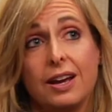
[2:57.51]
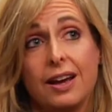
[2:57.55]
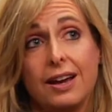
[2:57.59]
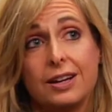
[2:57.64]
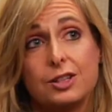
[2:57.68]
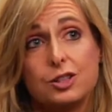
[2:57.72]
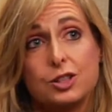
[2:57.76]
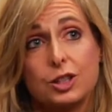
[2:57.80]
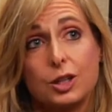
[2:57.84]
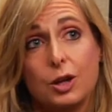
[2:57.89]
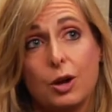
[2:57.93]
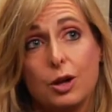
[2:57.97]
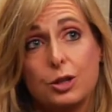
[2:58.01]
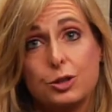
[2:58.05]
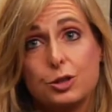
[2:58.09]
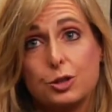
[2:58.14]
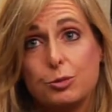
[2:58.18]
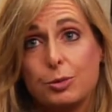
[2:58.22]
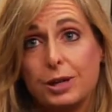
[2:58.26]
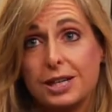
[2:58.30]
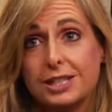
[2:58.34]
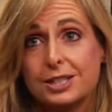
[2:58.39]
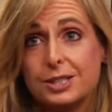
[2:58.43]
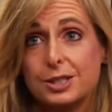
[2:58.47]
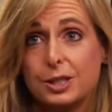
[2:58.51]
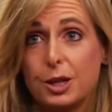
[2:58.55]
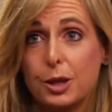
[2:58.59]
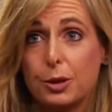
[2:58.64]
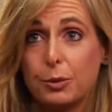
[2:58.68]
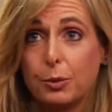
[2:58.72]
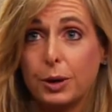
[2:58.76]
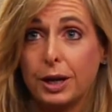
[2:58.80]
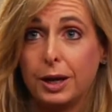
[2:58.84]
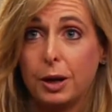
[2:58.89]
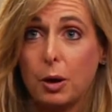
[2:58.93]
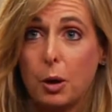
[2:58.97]
I actually called two patients on
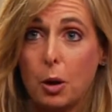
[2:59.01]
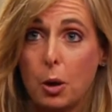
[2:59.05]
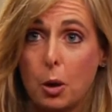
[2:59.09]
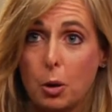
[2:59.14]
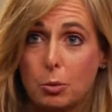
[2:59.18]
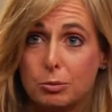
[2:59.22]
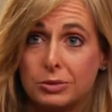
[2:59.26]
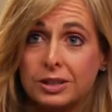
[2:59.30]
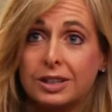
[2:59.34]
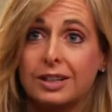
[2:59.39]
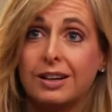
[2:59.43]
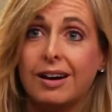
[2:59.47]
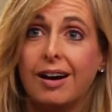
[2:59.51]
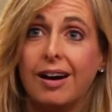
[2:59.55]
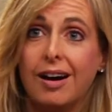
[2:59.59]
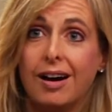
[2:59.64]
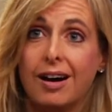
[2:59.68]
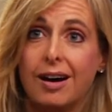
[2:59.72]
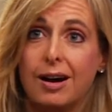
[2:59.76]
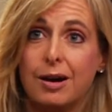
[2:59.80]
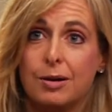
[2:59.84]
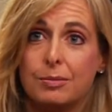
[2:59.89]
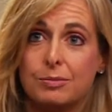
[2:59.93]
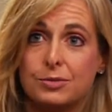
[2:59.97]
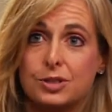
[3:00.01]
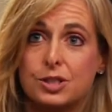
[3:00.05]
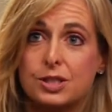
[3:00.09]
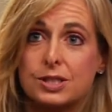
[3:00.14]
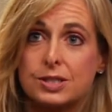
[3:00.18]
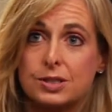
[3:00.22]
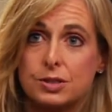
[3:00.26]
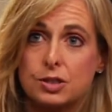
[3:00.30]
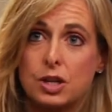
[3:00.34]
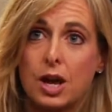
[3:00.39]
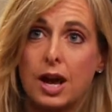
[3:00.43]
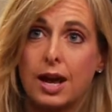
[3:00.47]
the way home, um,
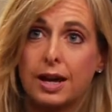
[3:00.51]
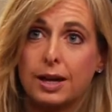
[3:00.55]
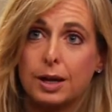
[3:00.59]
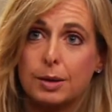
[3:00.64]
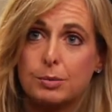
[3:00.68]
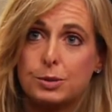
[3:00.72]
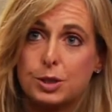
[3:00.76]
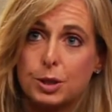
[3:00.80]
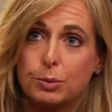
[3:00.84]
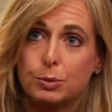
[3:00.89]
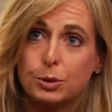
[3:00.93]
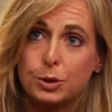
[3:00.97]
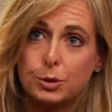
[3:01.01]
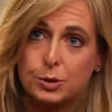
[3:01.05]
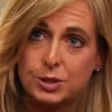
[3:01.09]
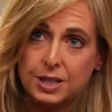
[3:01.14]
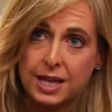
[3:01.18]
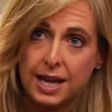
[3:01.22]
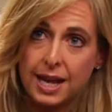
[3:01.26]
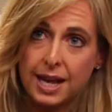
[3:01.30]
just tying up some loose